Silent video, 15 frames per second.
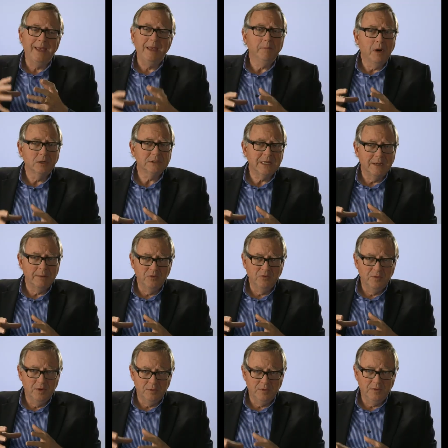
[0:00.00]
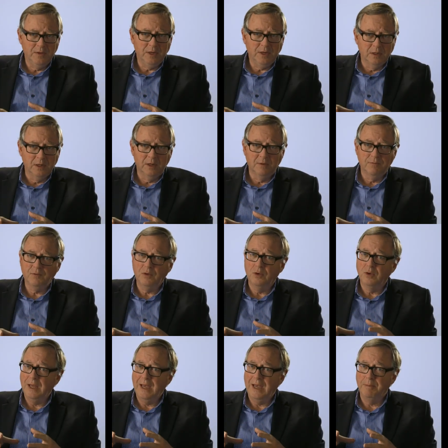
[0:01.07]
Making Mars' atmosphere thick
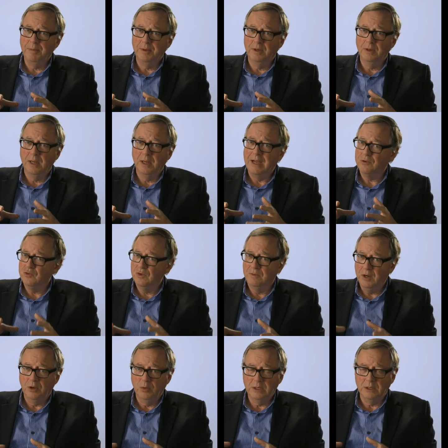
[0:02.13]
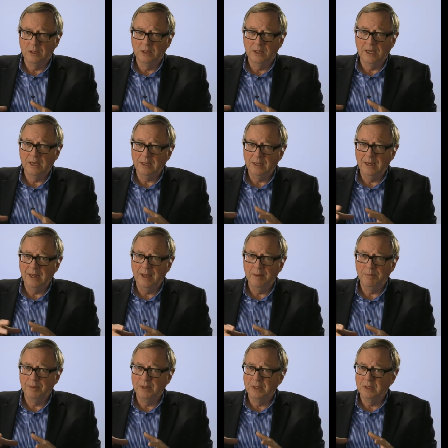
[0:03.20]
enough could happen actually very quickly. That can
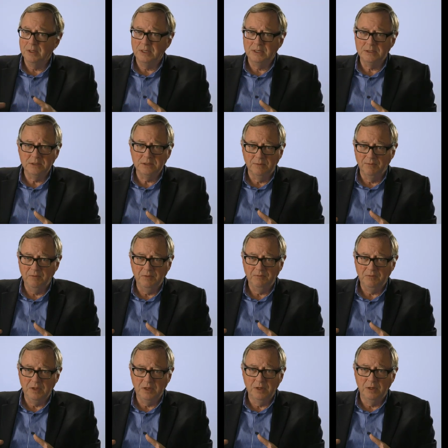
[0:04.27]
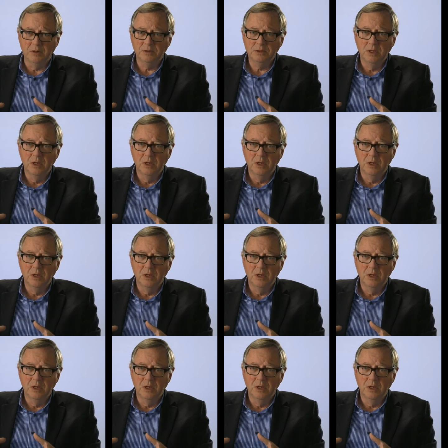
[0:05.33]
happen in less than 50 years.